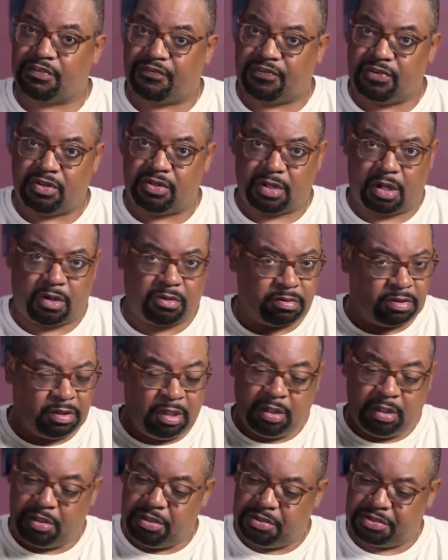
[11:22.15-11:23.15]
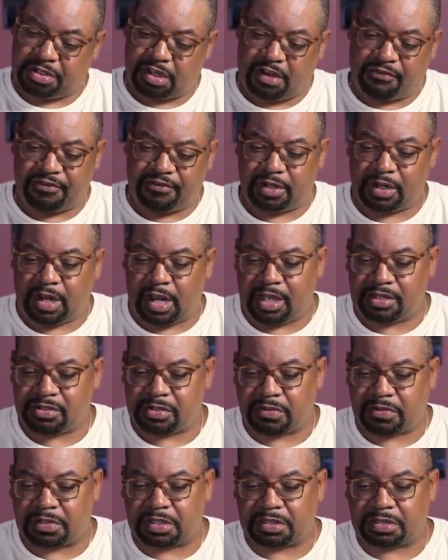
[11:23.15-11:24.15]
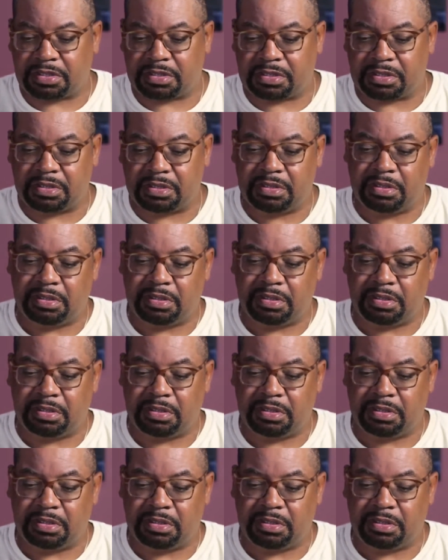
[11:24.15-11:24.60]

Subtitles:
If you don't, you'll suffer the consequences.